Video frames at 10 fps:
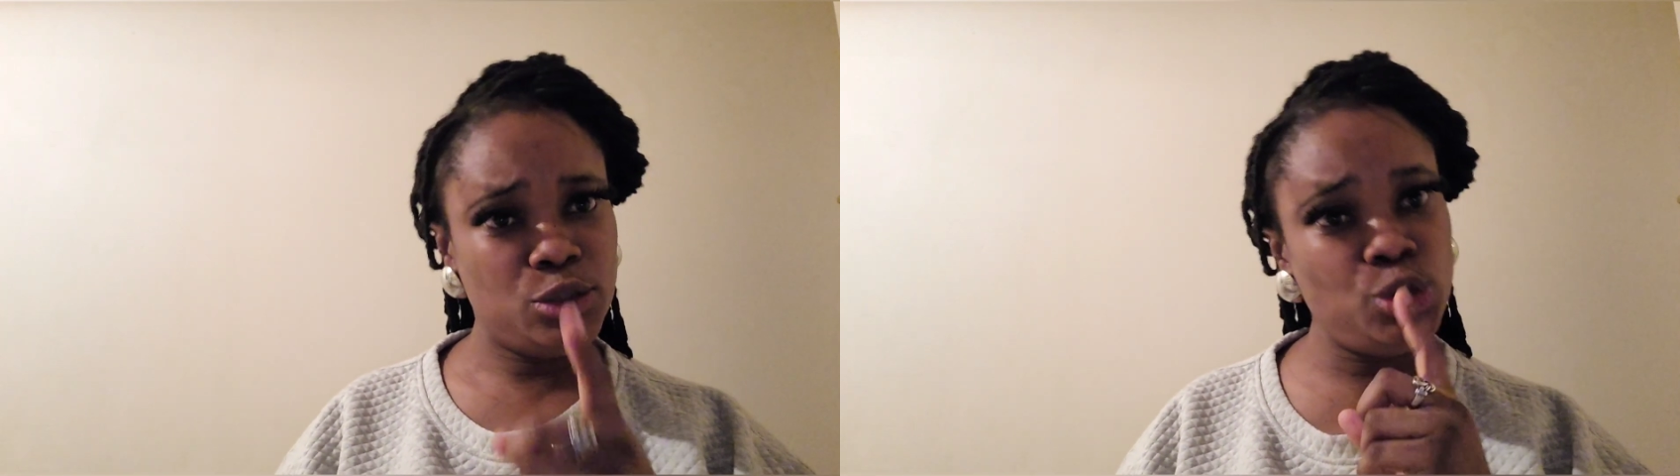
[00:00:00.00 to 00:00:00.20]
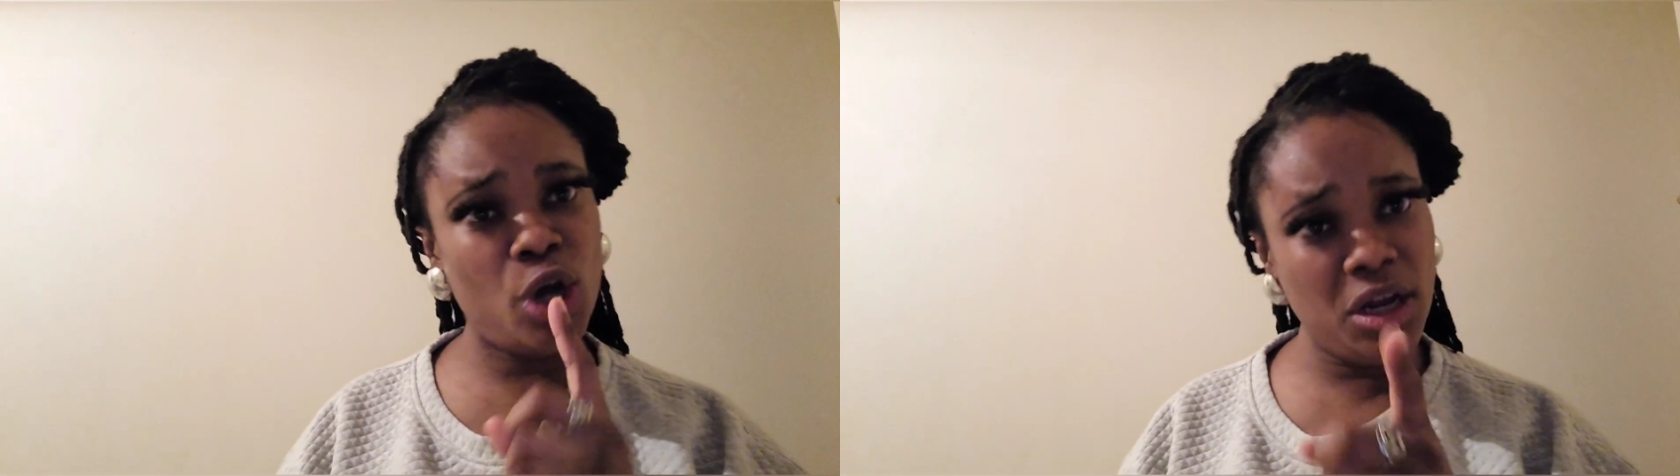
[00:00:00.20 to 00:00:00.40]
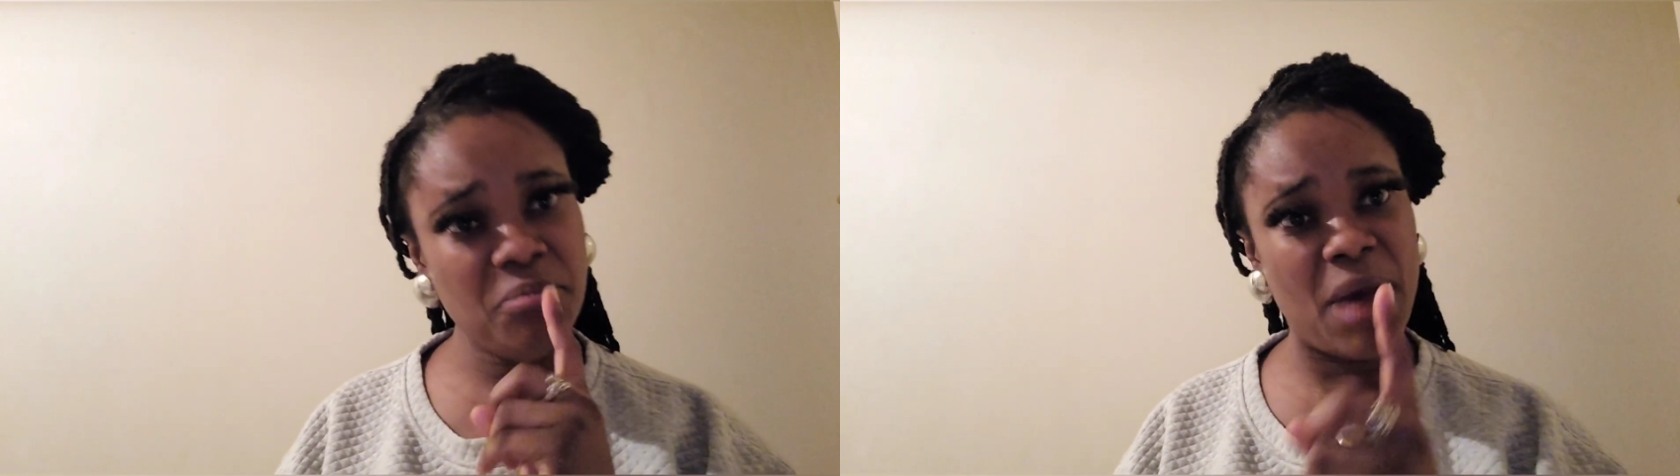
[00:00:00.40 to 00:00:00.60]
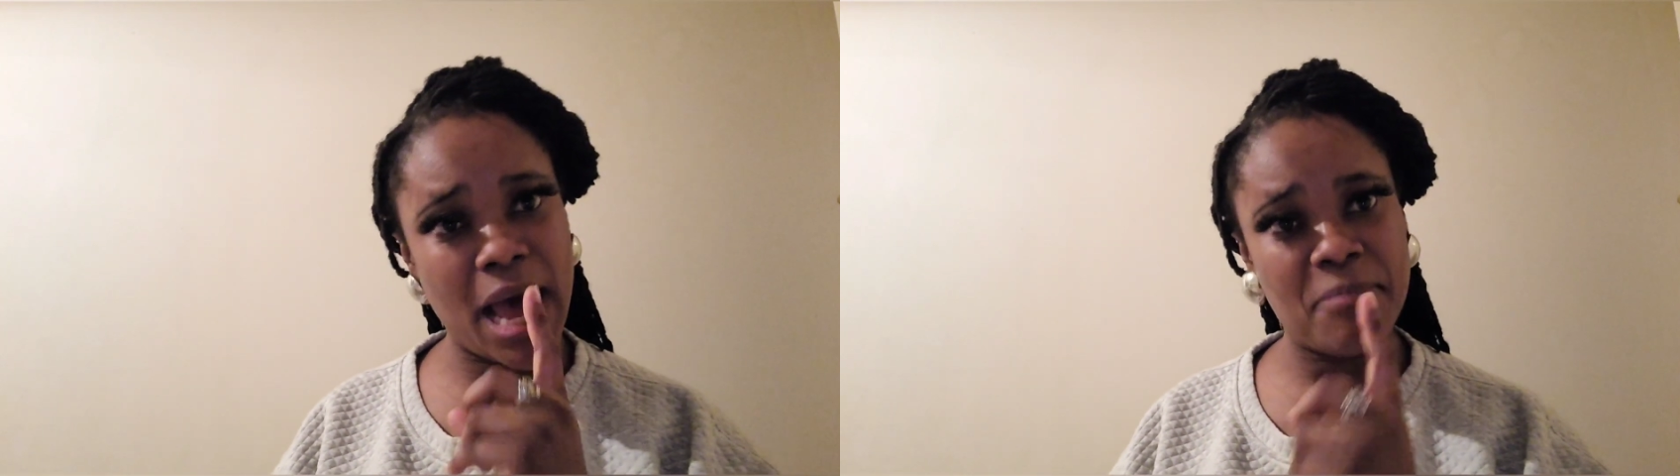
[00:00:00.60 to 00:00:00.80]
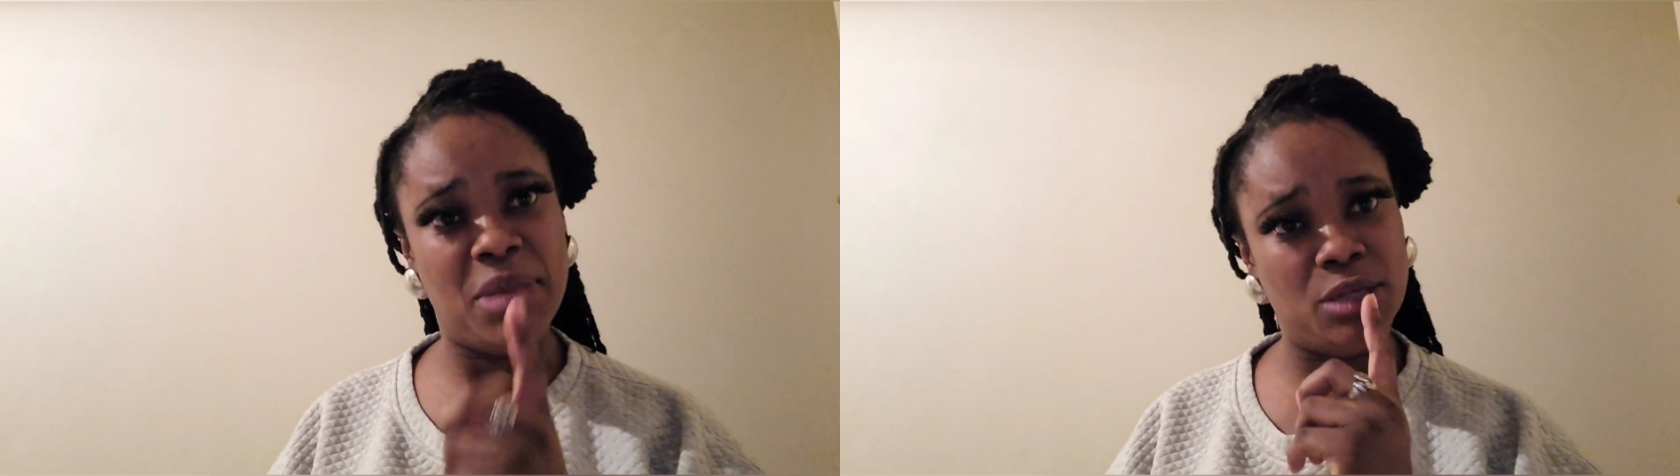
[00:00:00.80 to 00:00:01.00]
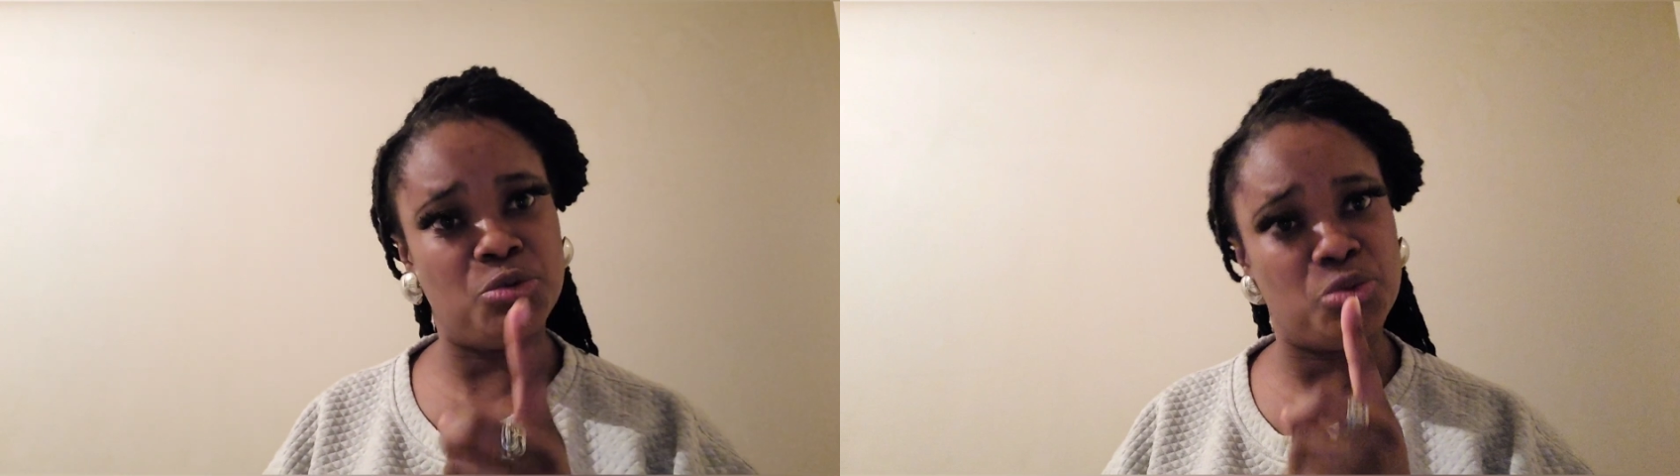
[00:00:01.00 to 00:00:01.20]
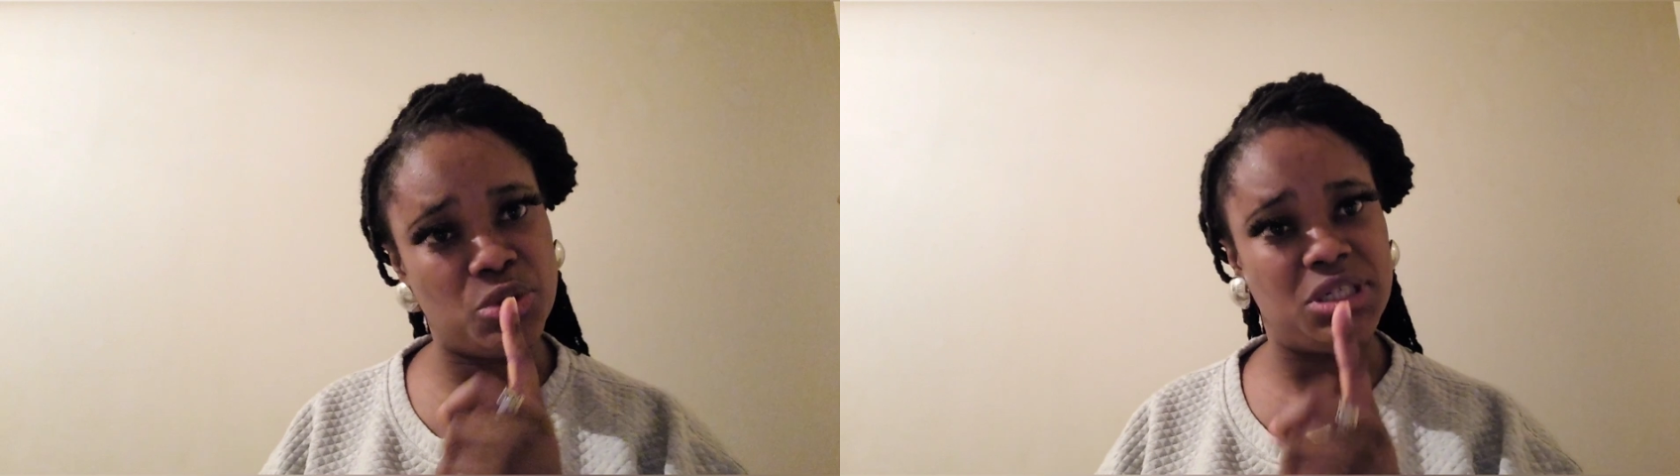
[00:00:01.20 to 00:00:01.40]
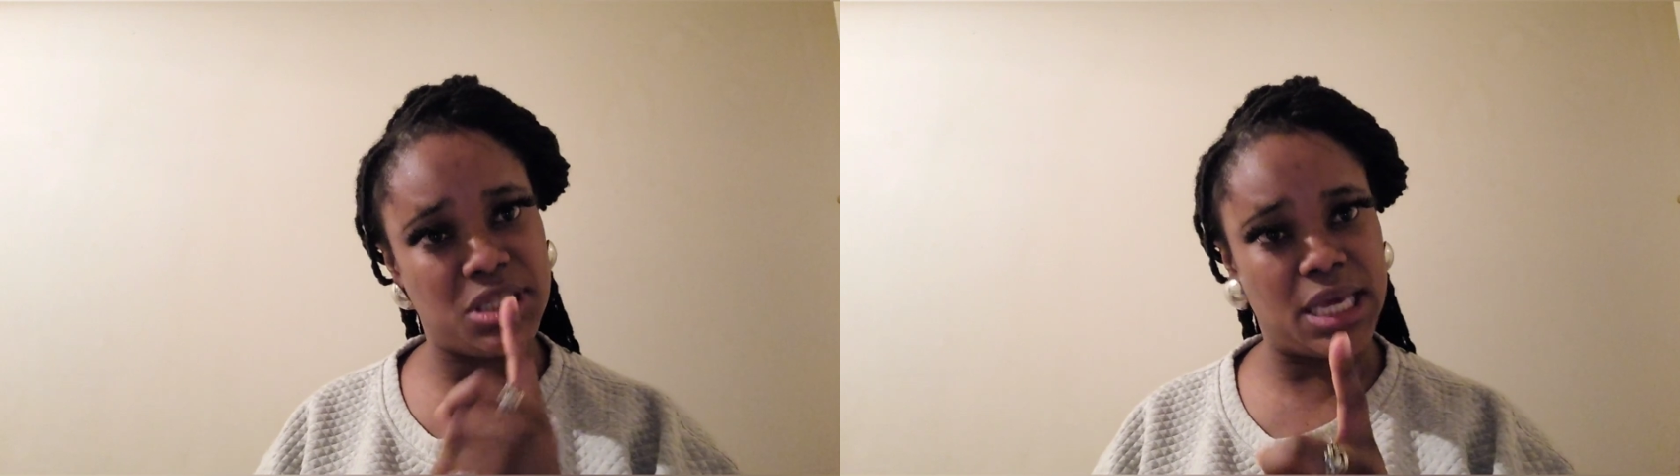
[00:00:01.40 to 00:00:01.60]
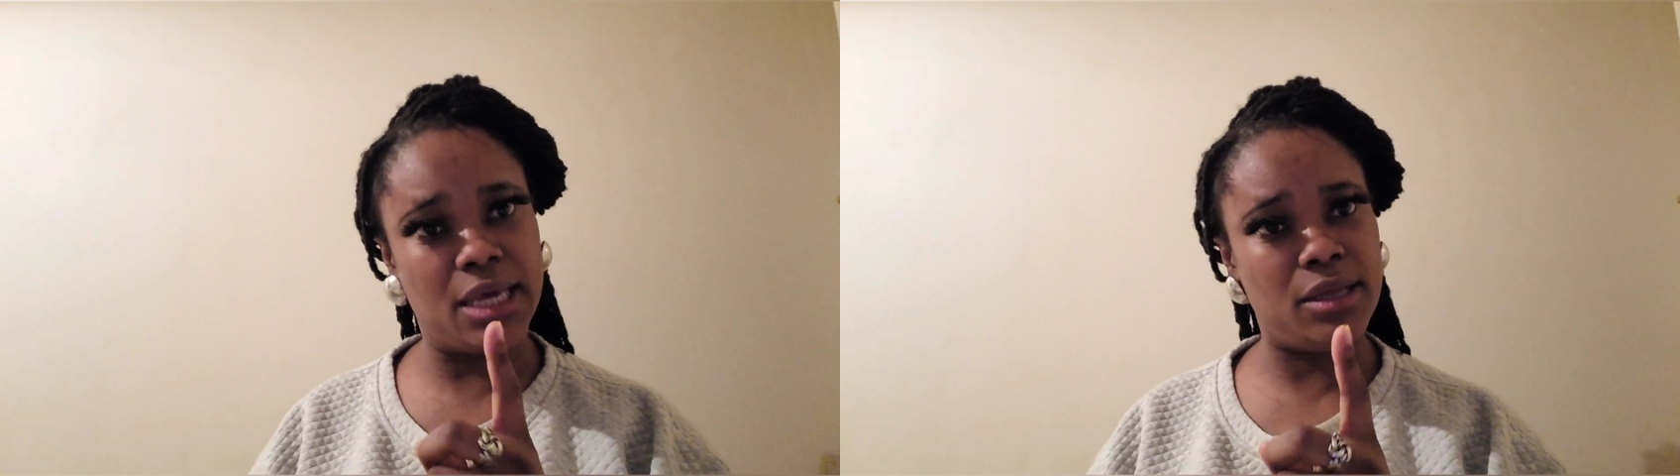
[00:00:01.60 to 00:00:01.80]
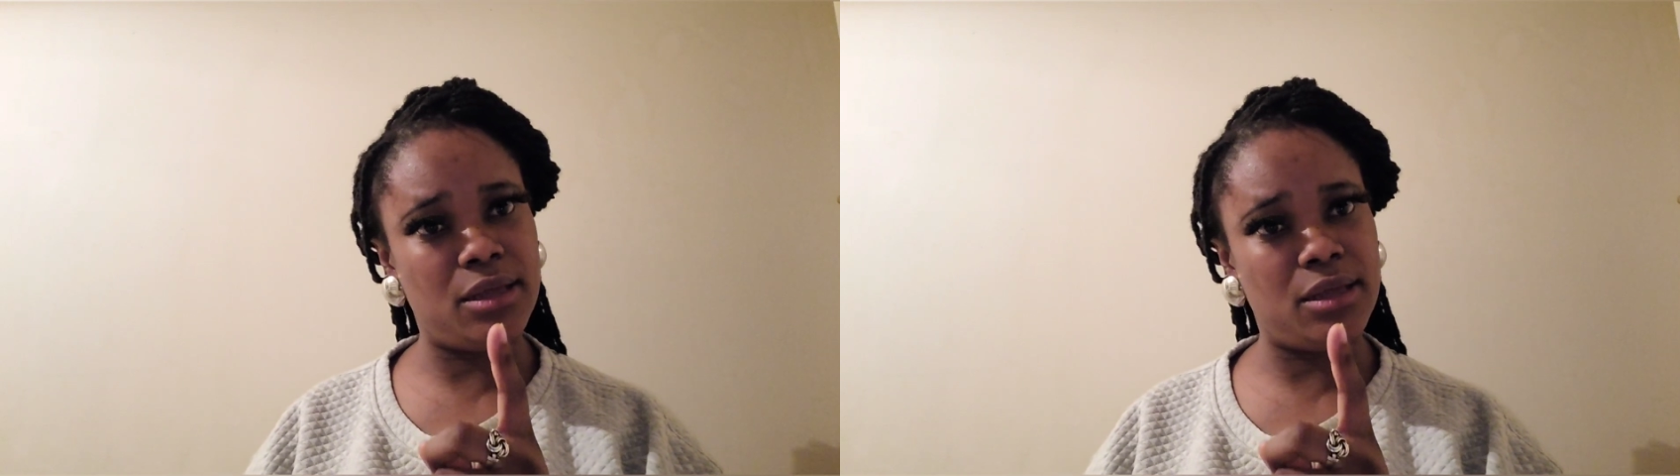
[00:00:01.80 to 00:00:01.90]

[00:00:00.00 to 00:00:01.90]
John ma men so dear.